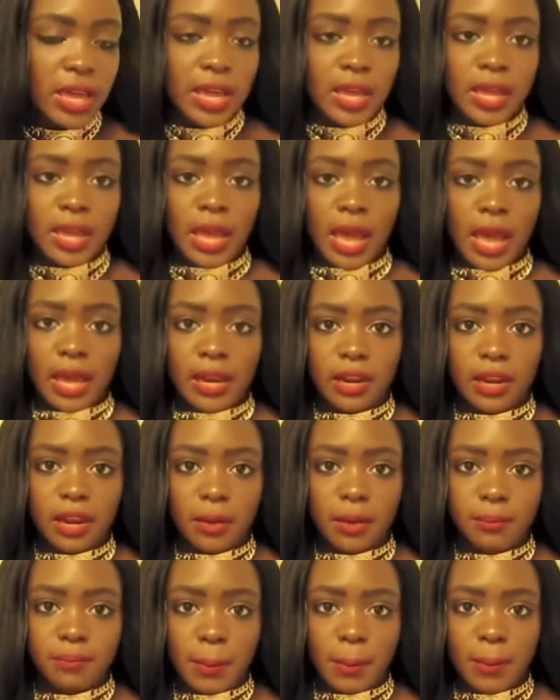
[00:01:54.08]
if anyone wants
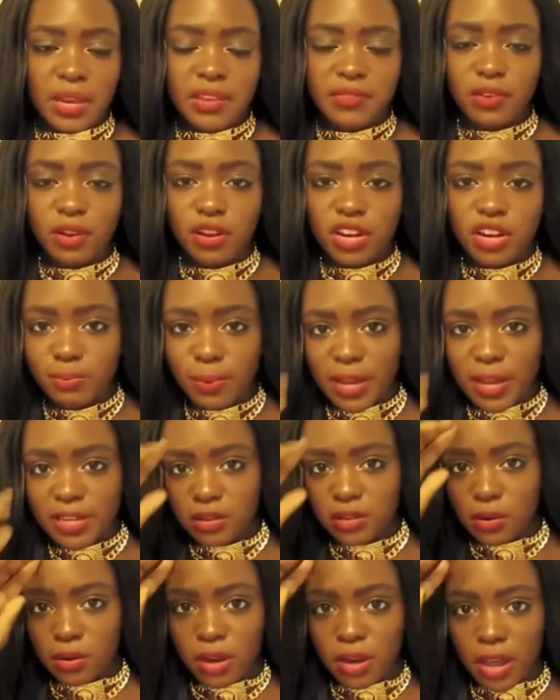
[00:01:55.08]
to get something, they always
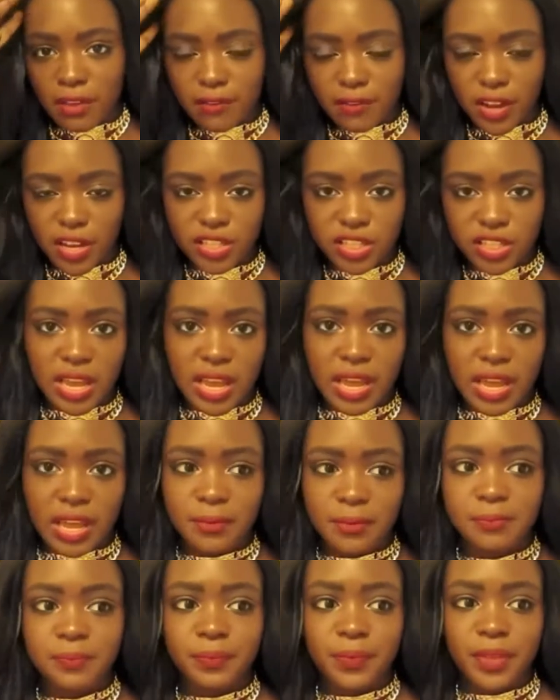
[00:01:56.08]
ask me to look at it
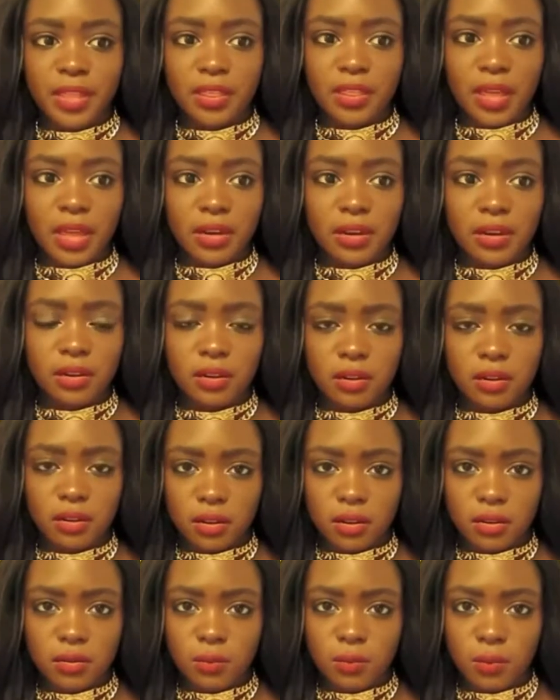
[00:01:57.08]
first, because I
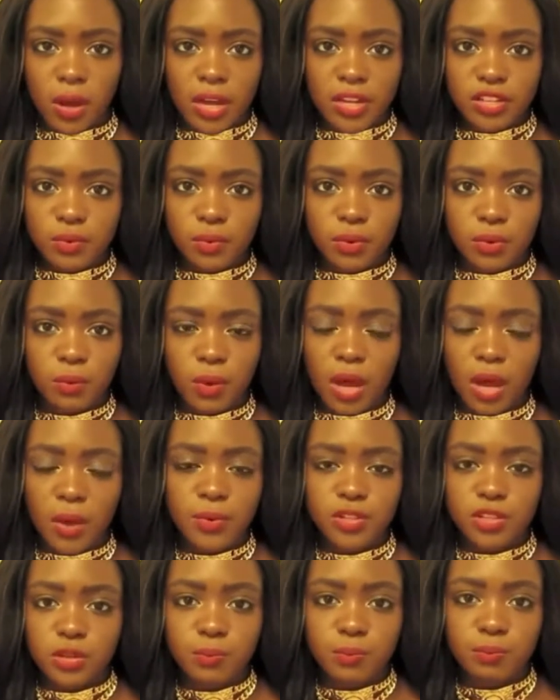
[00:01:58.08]
look at just
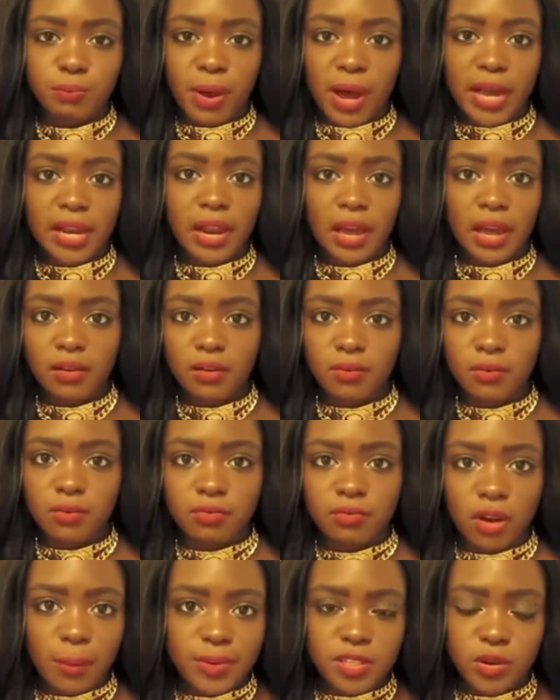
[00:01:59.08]
every single detail of
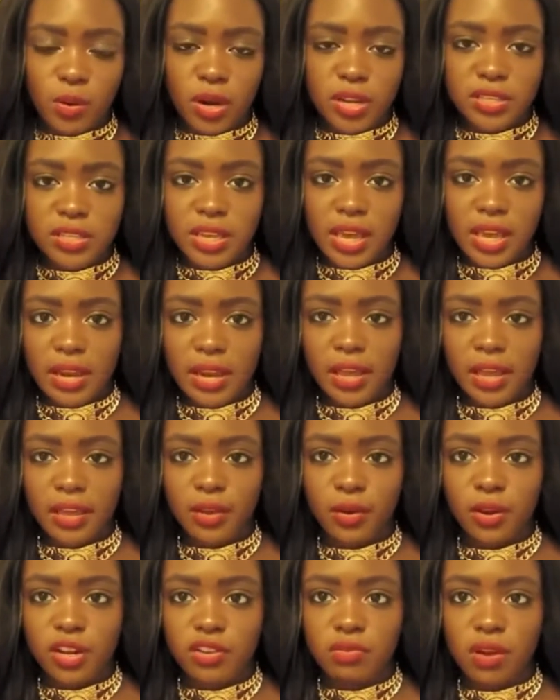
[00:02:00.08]
the hair.
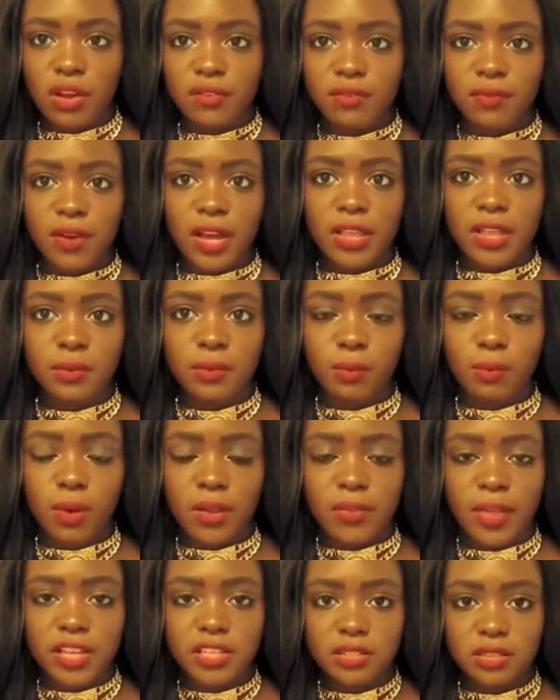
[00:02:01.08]
And I mean, if you're going to
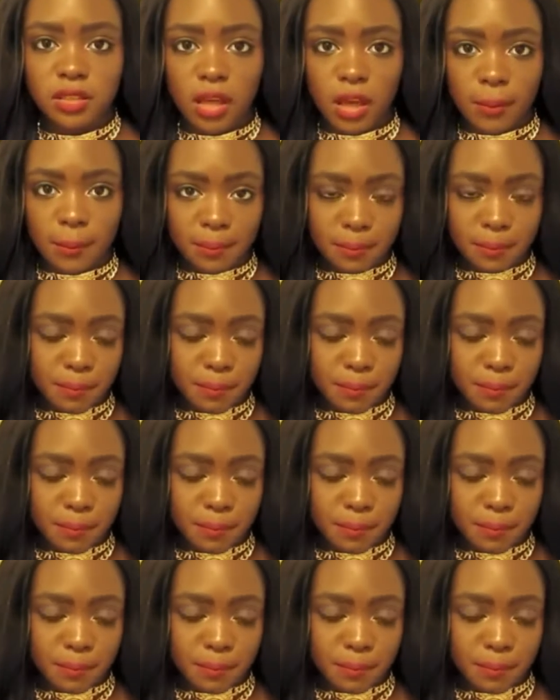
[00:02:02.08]
splash out on like